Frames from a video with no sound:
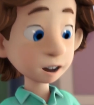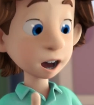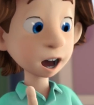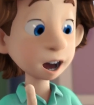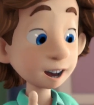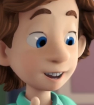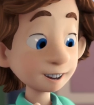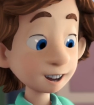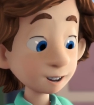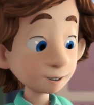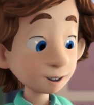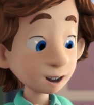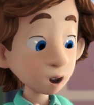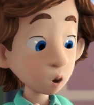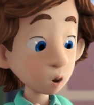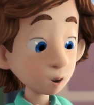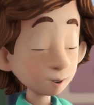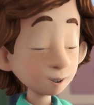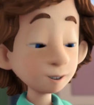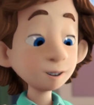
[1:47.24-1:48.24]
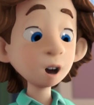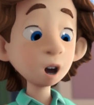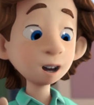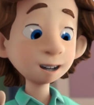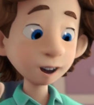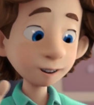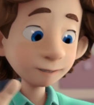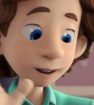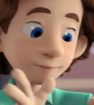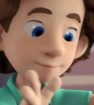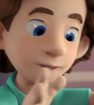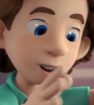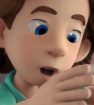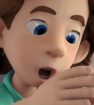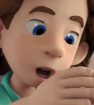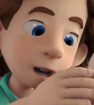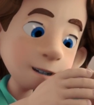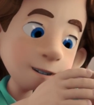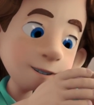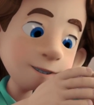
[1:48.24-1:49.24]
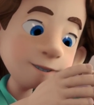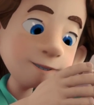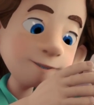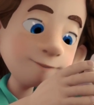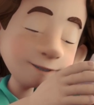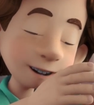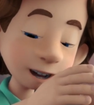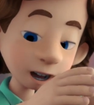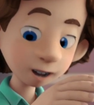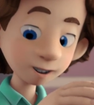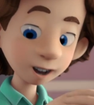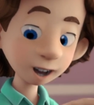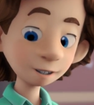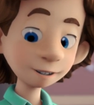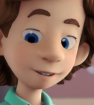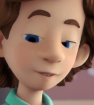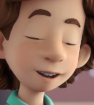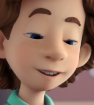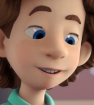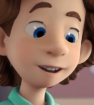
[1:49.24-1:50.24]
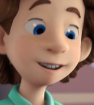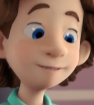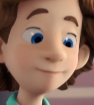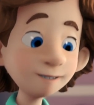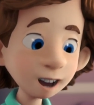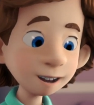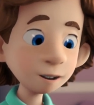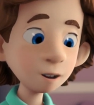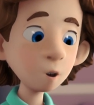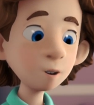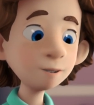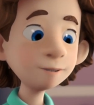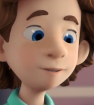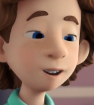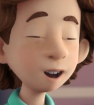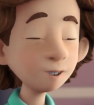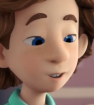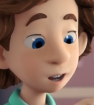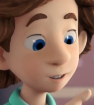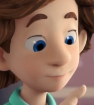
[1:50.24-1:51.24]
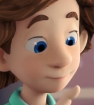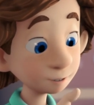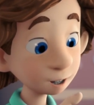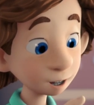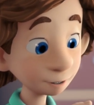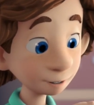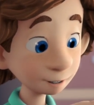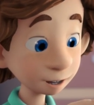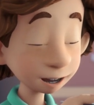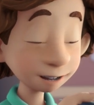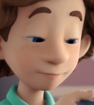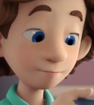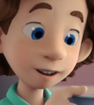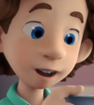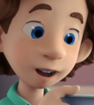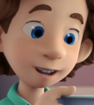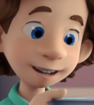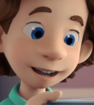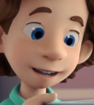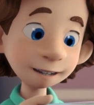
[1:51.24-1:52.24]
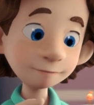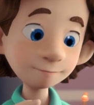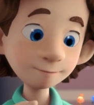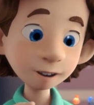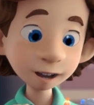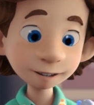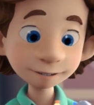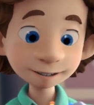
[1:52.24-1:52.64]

Here's what we do. It's gotta be frozen. Once I sat on gum too, and my mom put my pants in the